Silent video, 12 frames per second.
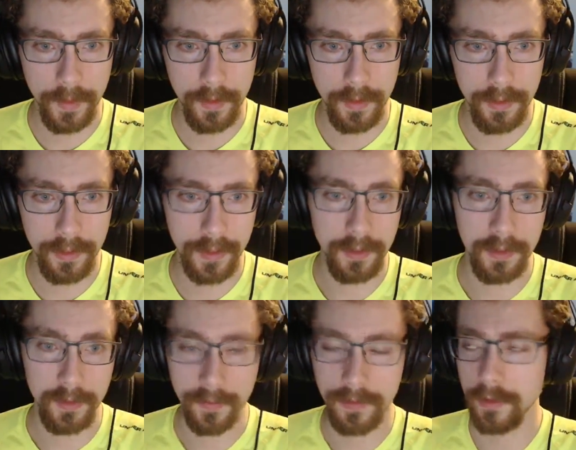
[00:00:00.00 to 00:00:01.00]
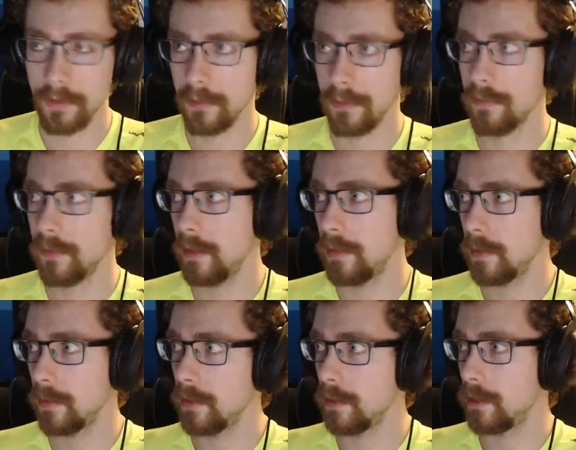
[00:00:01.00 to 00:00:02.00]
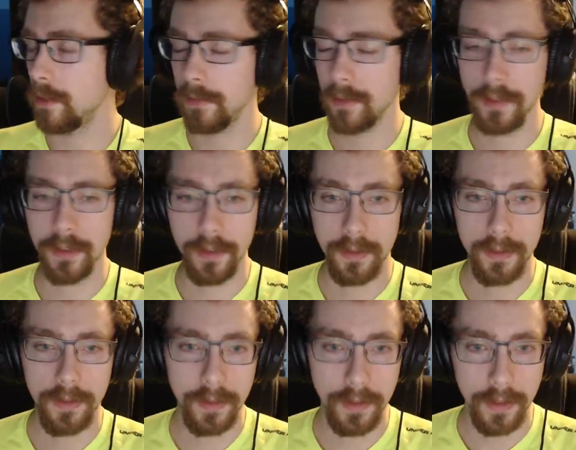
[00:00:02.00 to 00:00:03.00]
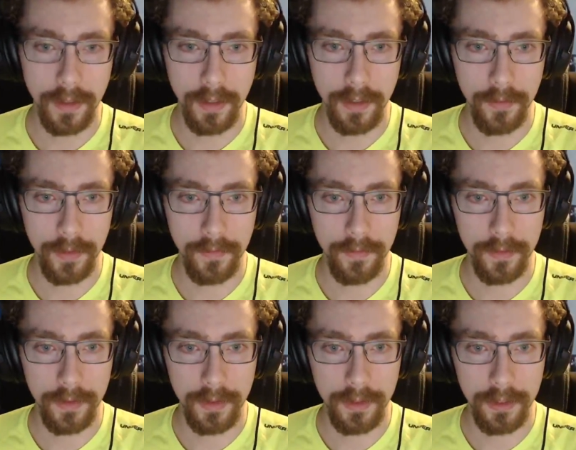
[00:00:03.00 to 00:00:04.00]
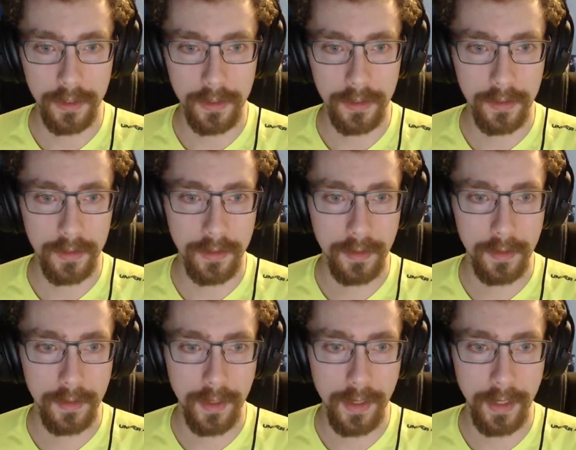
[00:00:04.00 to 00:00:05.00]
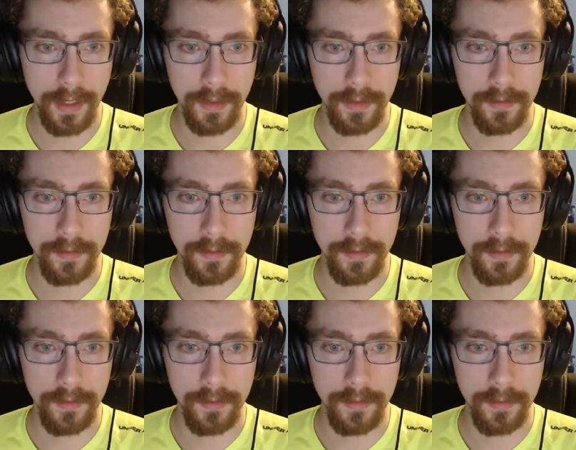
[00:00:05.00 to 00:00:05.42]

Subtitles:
He's arguing for the freedom to worship whatever religion, and